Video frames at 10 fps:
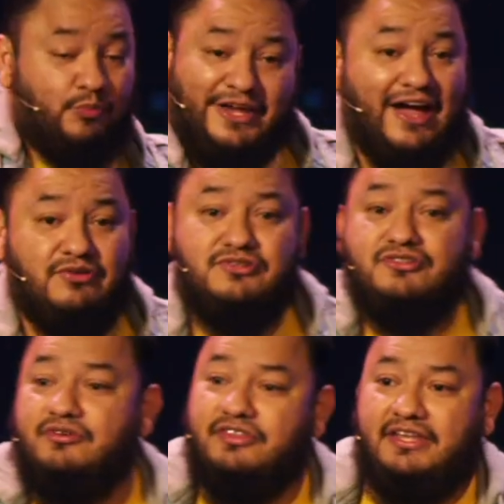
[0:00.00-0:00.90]
me out on
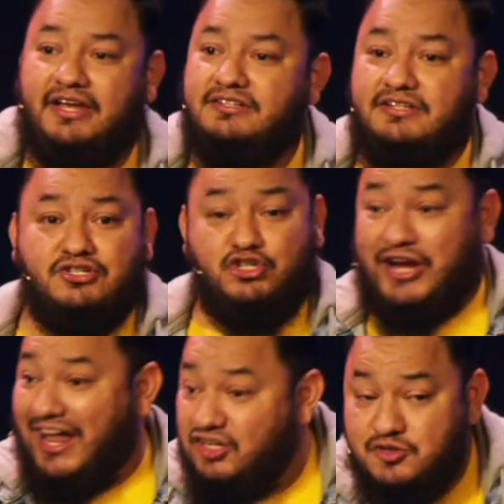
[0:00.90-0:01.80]
certain things. He's
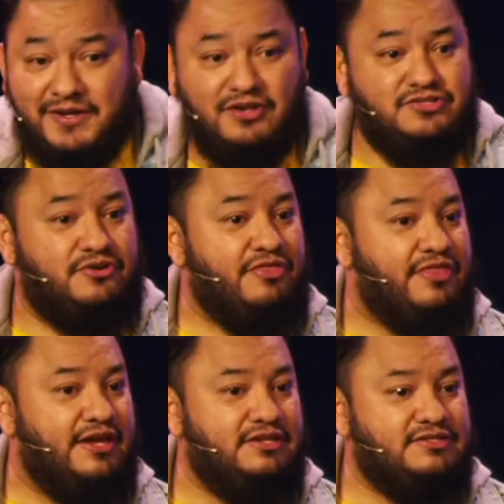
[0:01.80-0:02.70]
challenged me on certain
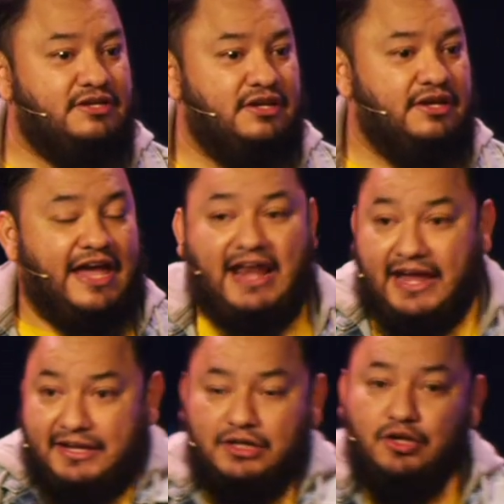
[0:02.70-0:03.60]
things. And I
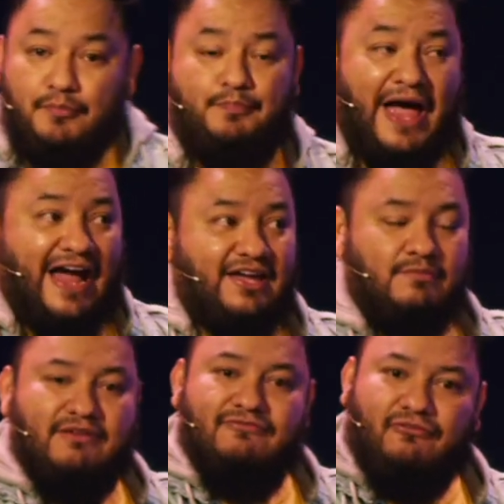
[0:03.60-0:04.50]
can look back at
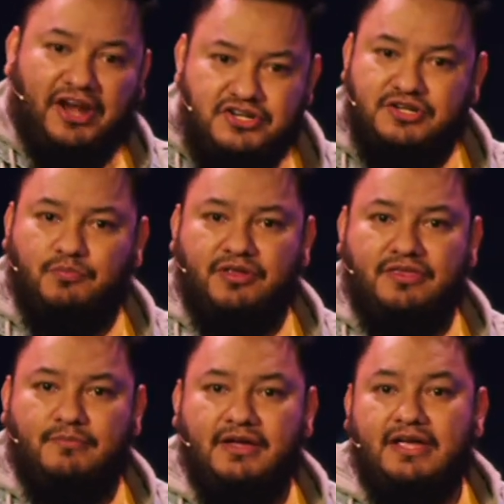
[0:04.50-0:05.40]
my friendship with
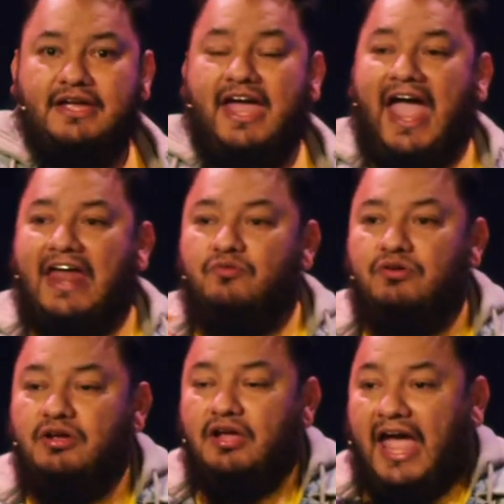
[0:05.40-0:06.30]
him
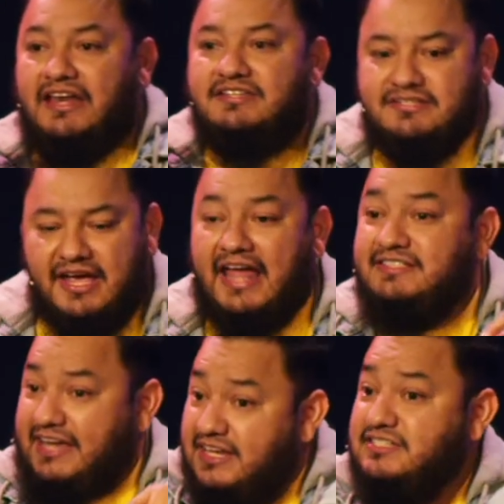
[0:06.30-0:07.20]
and
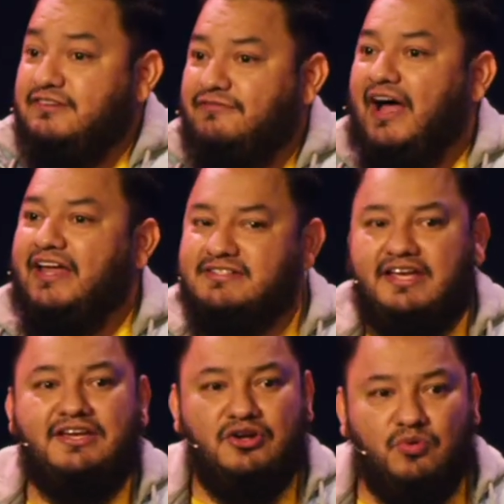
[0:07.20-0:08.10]
testify and say,
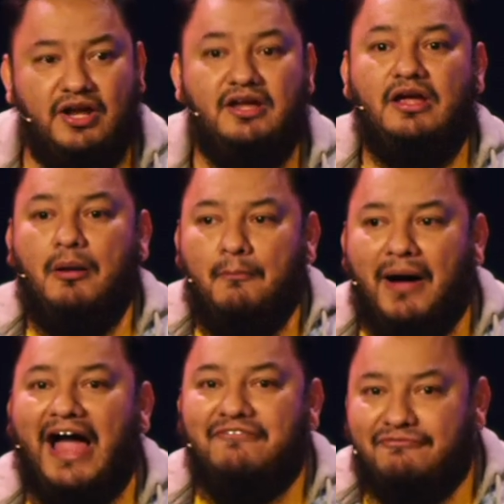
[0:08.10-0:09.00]
you know what?
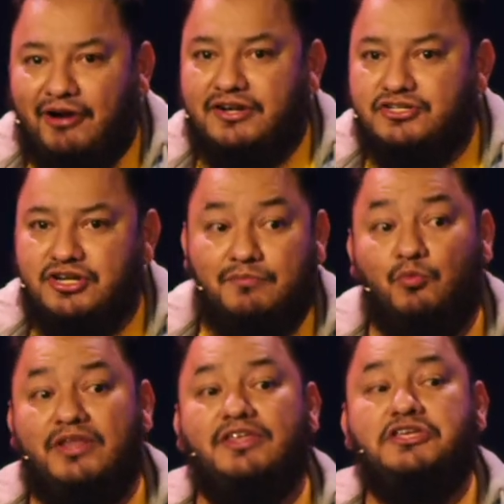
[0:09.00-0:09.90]
My friendship
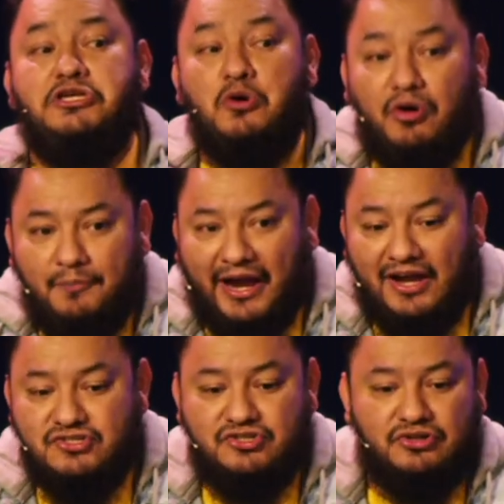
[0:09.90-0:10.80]
with your
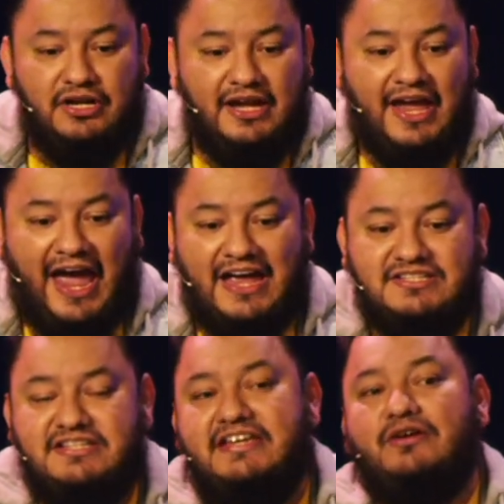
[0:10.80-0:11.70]
pastor
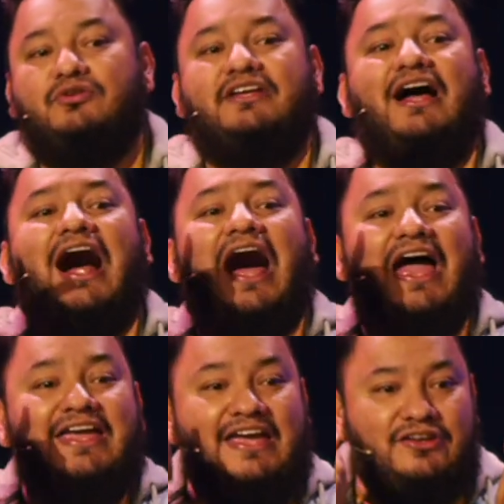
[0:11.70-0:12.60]
has yielded
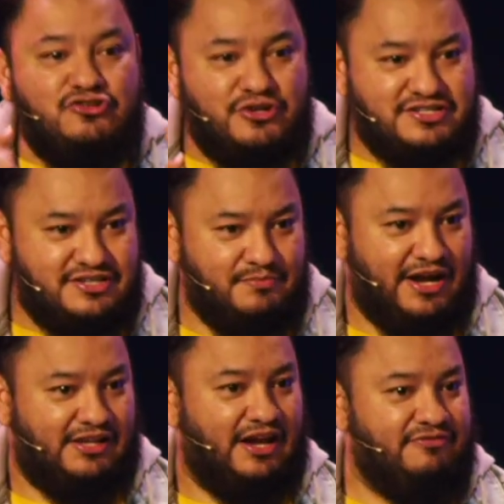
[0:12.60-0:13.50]
high interest in my
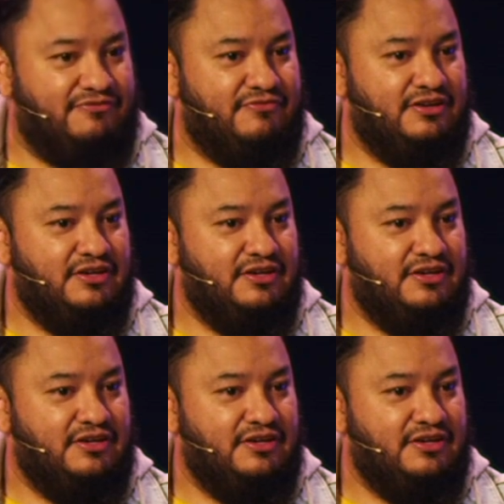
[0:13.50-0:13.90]
life.